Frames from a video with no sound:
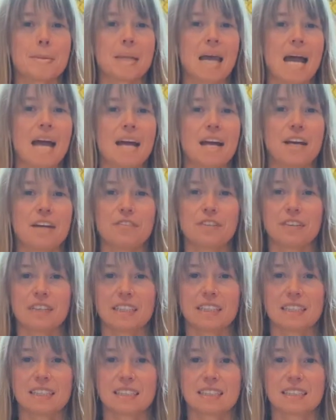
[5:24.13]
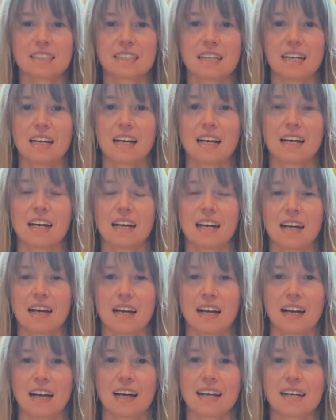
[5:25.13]
and release.
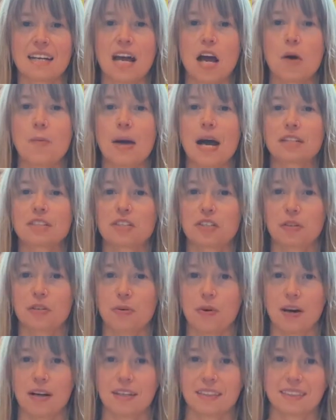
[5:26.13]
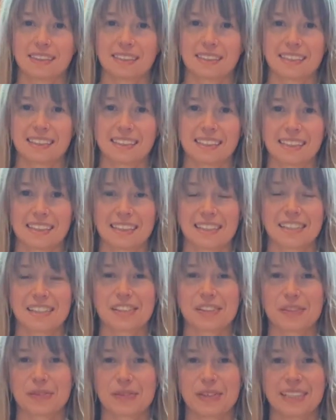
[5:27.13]
Now back to the quads.
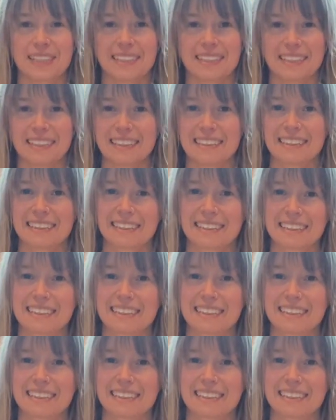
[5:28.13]
Squeeze,